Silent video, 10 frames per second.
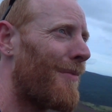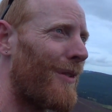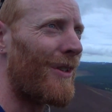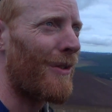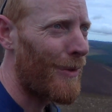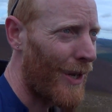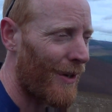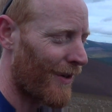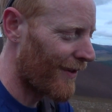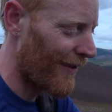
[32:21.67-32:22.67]
But you
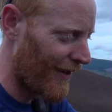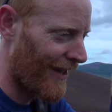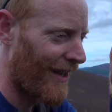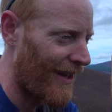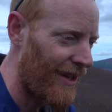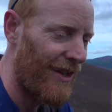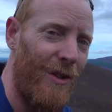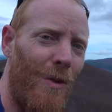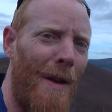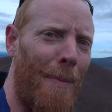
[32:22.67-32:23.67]

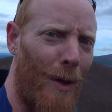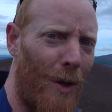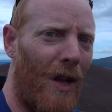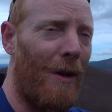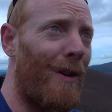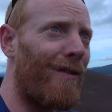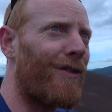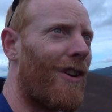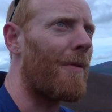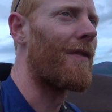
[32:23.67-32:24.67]
know what people look like when they're
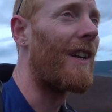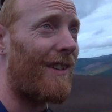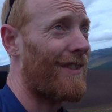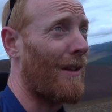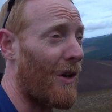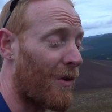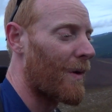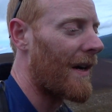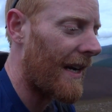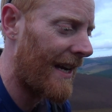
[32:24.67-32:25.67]
on top of it. It's still a long
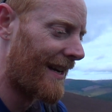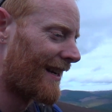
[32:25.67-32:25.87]
way.